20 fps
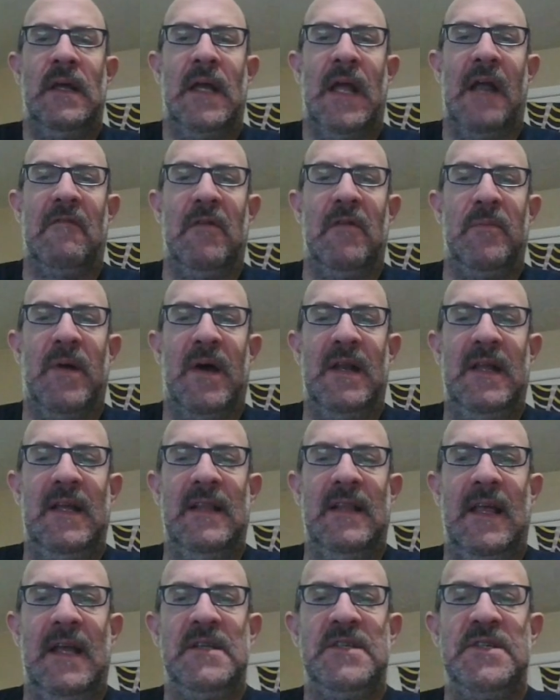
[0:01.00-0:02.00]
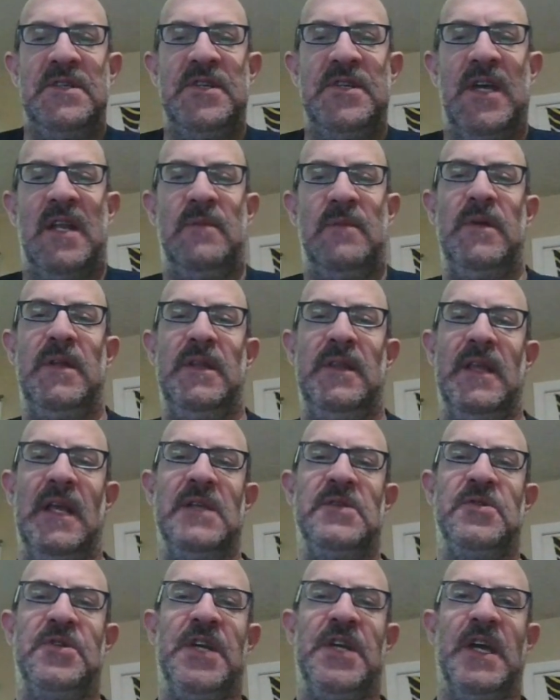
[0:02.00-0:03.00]
Hey everybody, ladies and gentlemen,
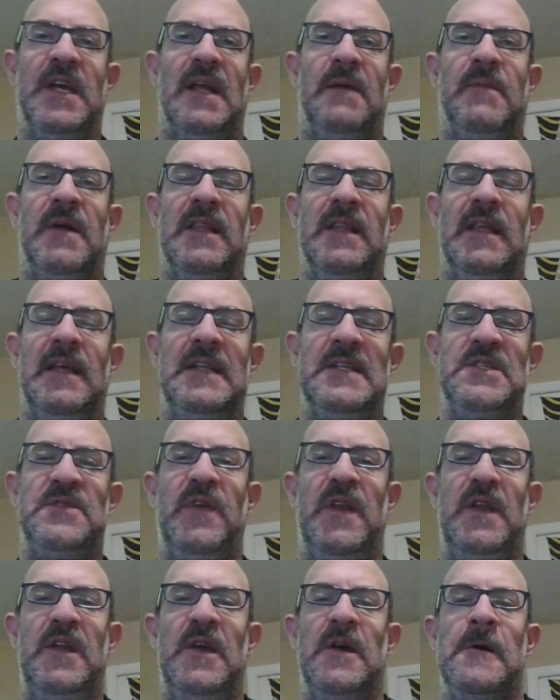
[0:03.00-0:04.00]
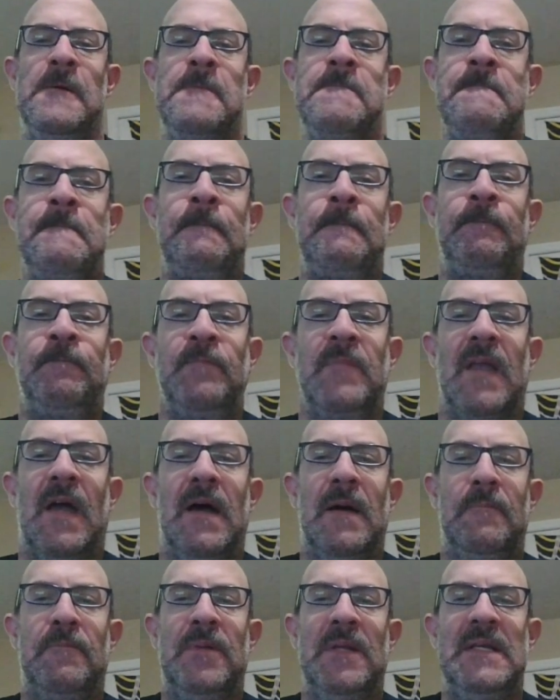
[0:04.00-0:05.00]
thanks for checking out my latest video.
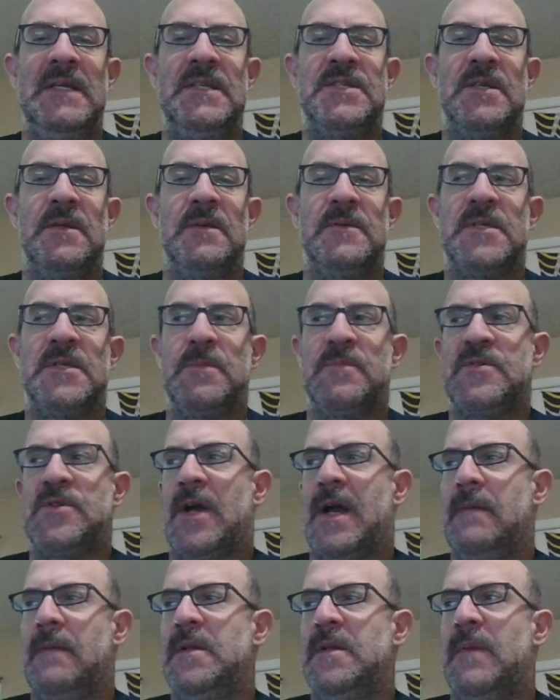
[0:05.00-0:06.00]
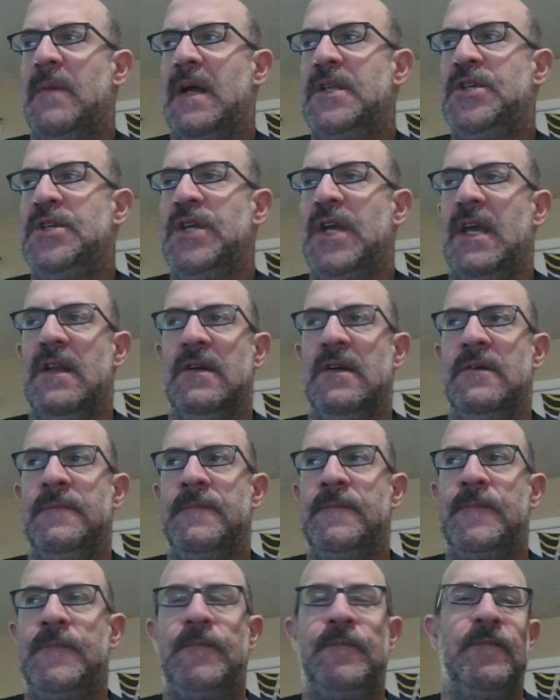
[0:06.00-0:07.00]
Please subscribe to my
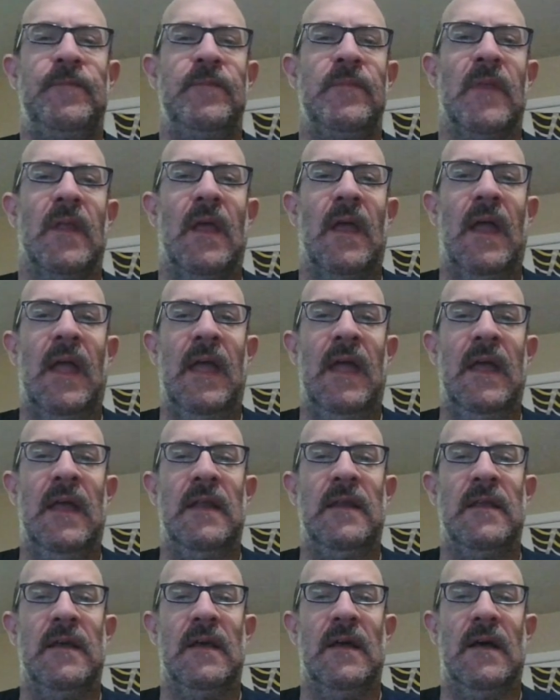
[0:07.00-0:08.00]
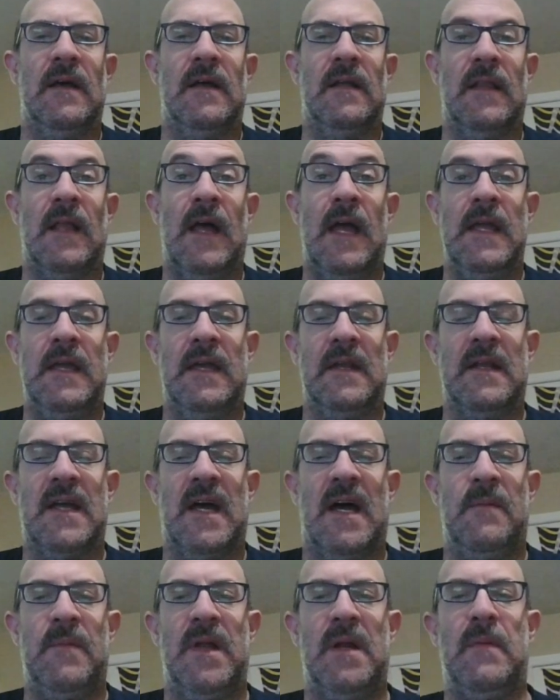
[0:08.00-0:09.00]
channel and like and
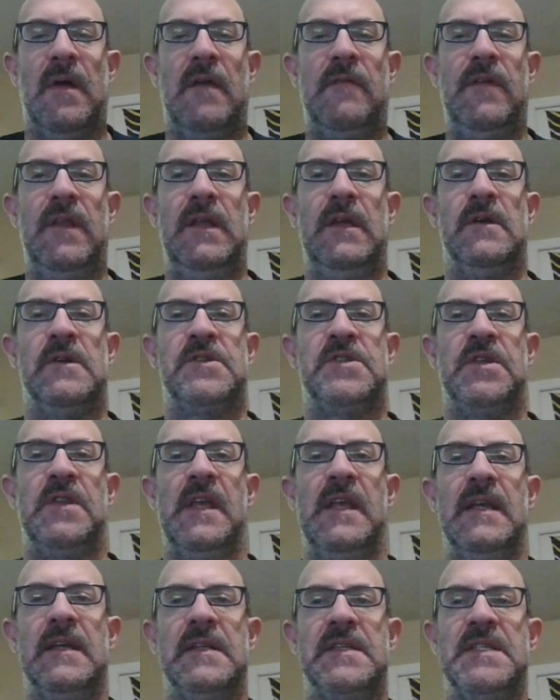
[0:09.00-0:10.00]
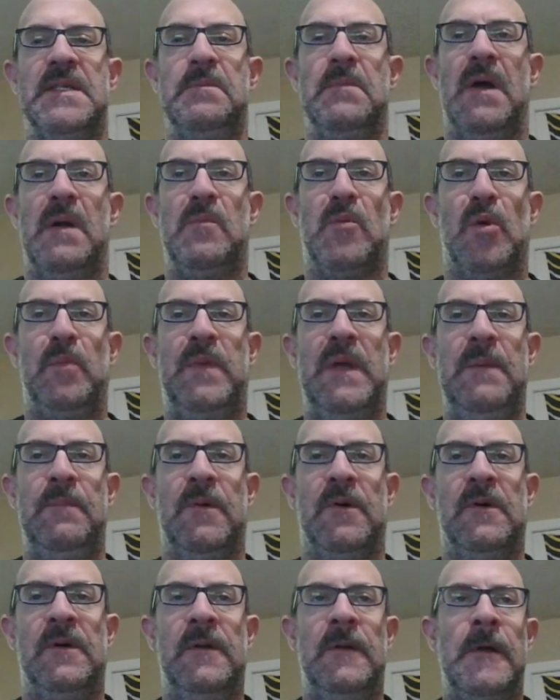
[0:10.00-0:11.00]
comment on my videos so they can get seen by more
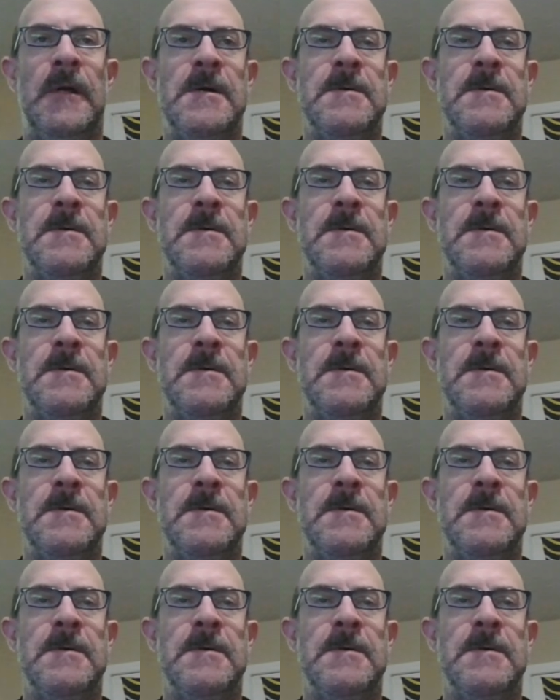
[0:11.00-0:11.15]
people.